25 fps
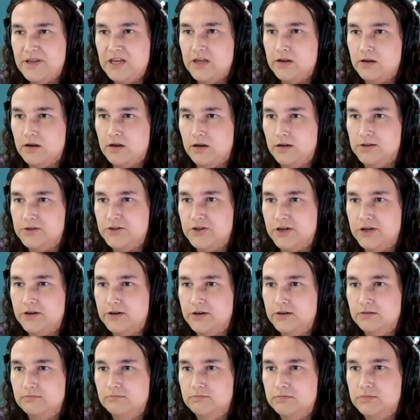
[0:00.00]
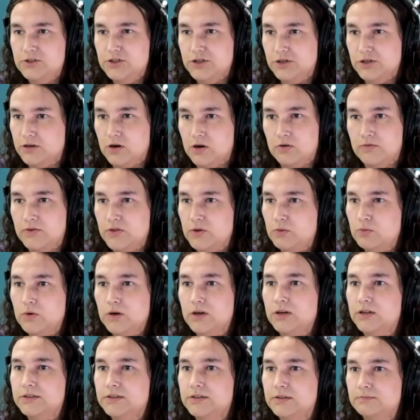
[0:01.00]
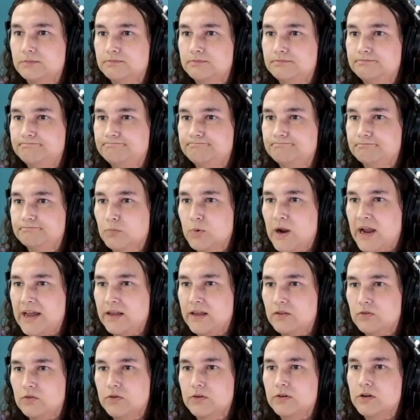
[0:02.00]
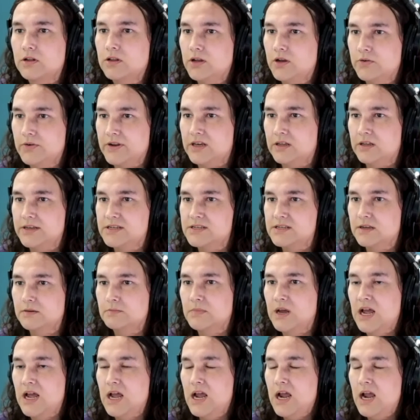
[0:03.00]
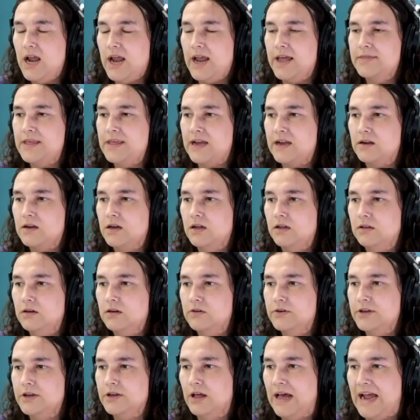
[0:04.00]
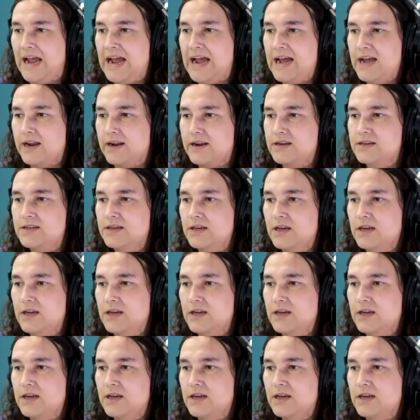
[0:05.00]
culture took over the world, right, through colonialism. And that colonial act